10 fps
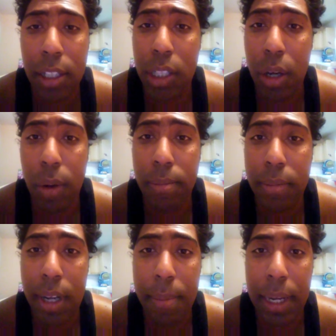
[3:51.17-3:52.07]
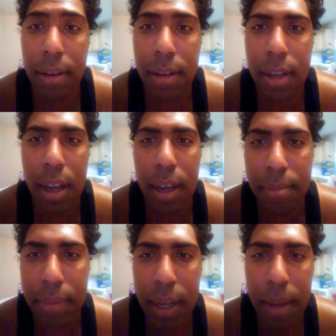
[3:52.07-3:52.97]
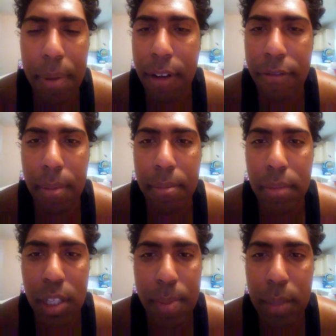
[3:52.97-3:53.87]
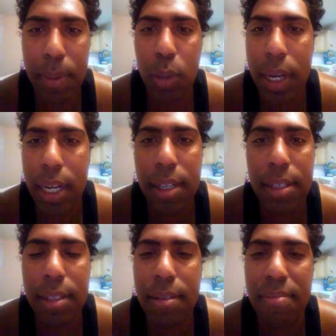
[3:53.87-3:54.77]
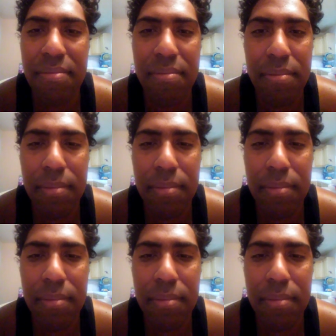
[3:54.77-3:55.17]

So, apart from The Space Between Us,